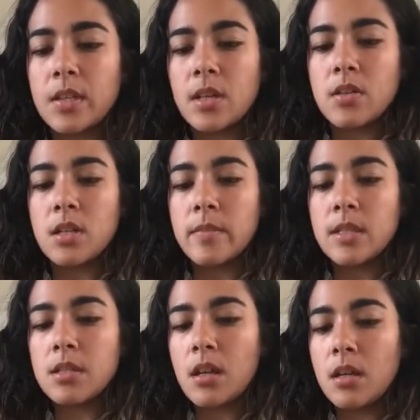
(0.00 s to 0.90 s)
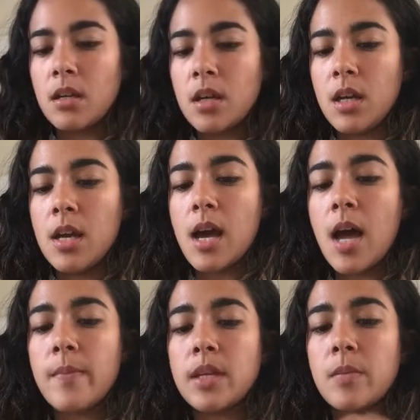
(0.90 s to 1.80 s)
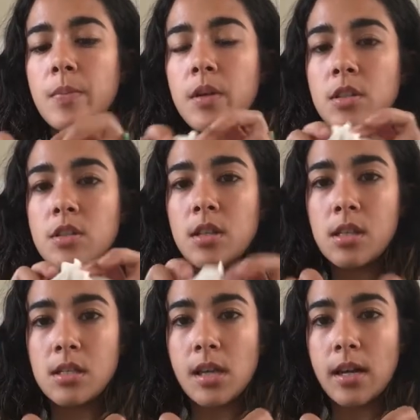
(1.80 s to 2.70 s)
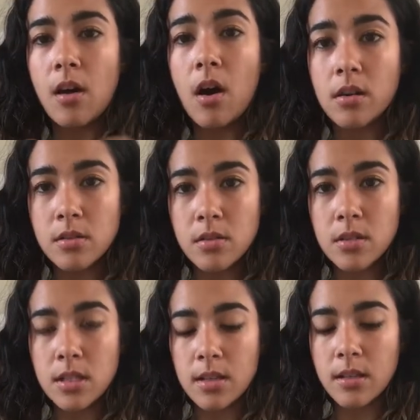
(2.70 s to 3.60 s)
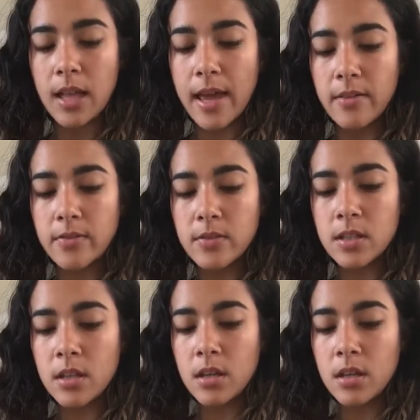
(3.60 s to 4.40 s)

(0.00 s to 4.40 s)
Center seam is done. I'm going to push this side also to the left.